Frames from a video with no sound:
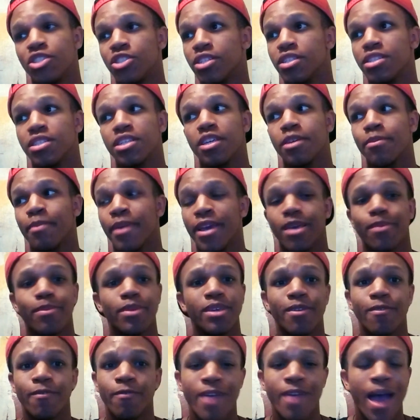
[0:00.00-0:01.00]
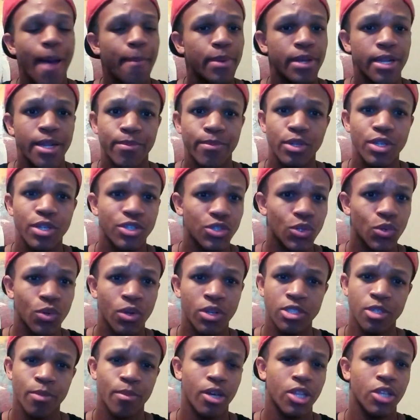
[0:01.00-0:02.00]
as he may be a vapid empty suit on
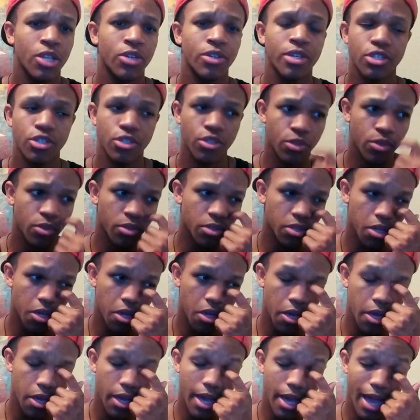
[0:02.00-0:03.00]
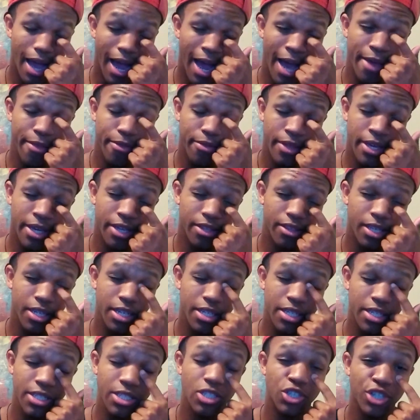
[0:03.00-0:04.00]
some other issues, I think that he
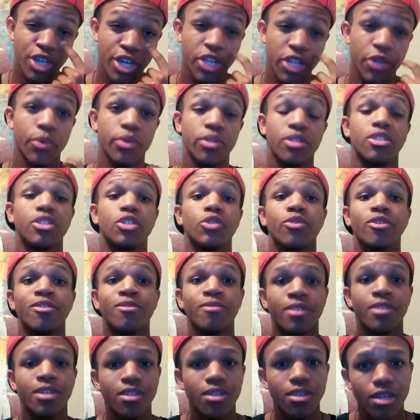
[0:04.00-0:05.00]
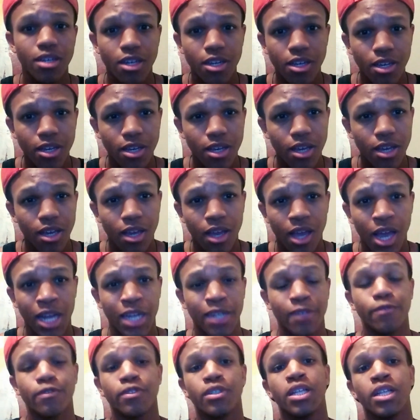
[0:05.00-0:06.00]
is genuinely grieving. And I
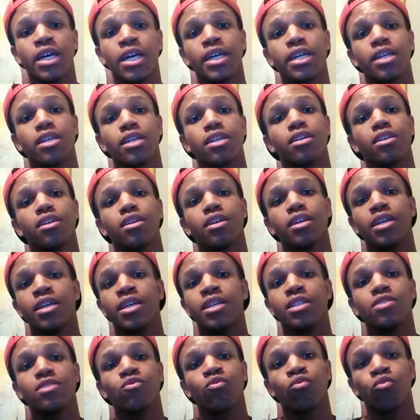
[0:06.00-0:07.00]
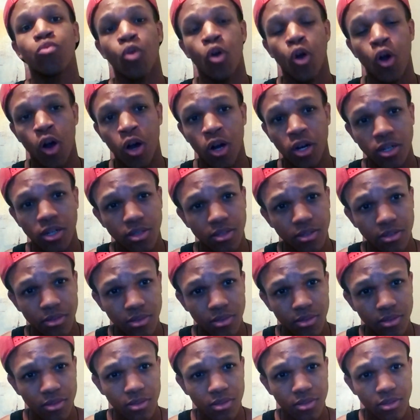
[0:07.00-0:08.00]
feel like it's wrong
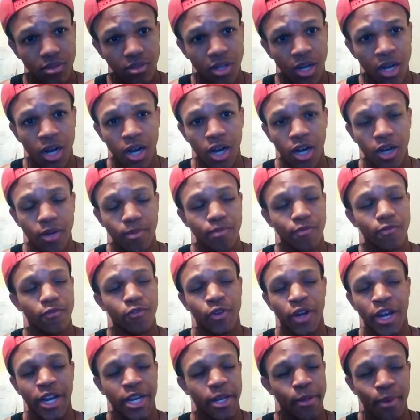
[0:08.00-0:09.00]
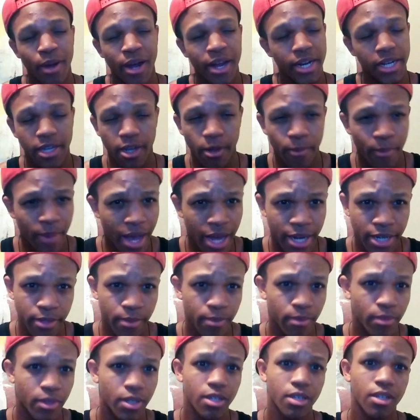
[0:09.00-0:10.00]
for anybody to come at him
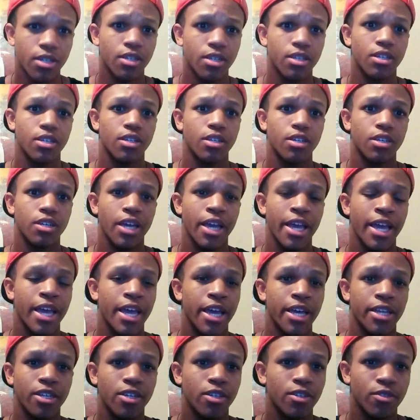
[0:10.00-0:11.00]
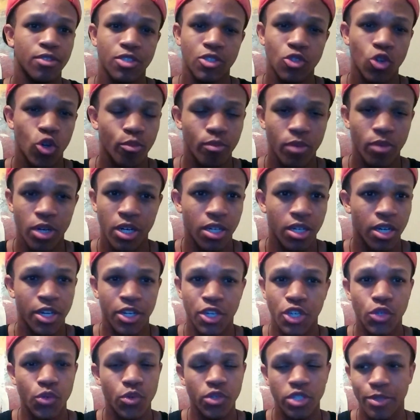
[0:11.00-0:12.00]
and
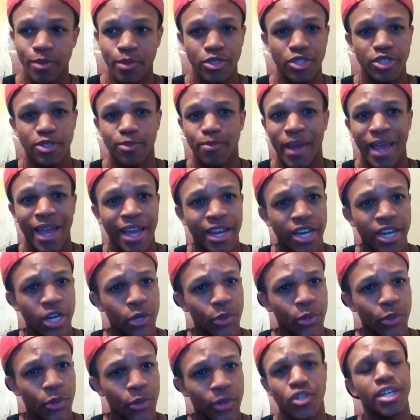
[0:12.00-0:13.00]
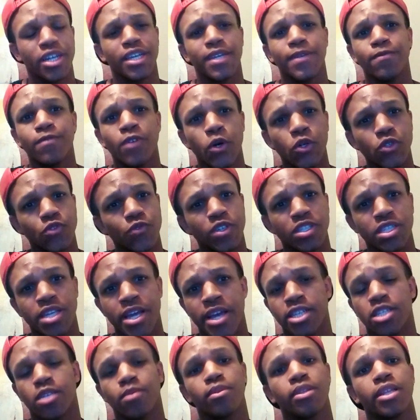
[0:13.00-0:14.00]
accuse him of just pandering and trying to get votes for saying
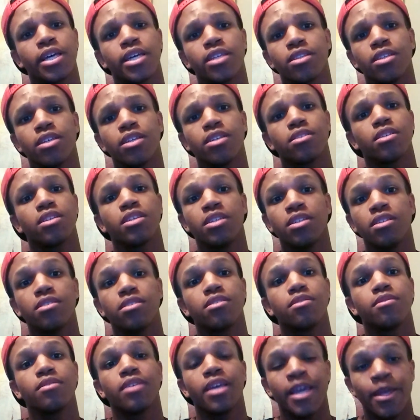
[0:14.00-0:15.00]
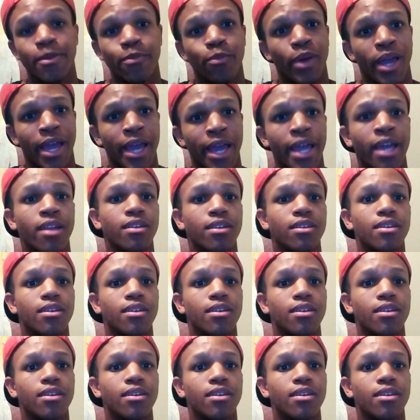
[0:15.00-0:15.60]
something like this. He's in pain.